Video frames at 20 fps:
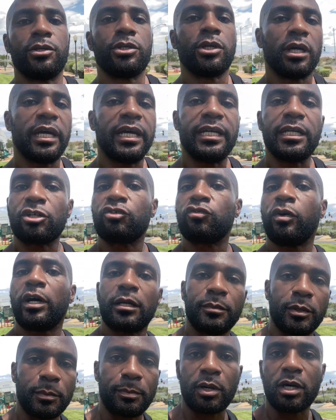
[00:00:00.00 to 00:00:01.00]
You're an
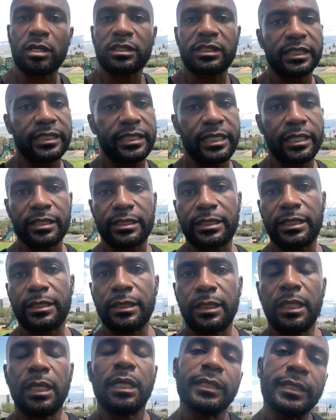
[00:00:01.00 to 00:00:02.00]
incredible person, Kirsten.
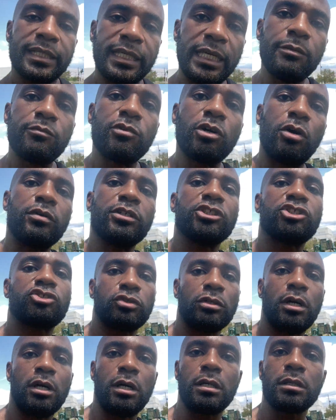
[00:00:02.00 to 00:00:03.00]
Keep going
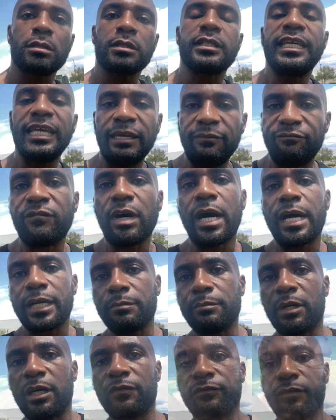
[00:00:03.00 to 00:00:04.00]
strong. Keep fighting,
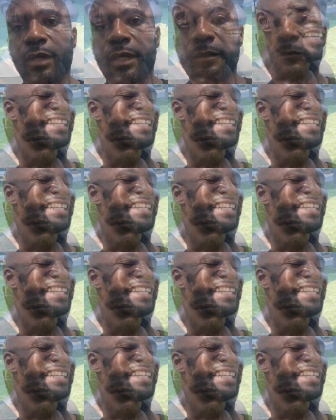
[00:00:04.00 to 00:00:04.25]
my friend.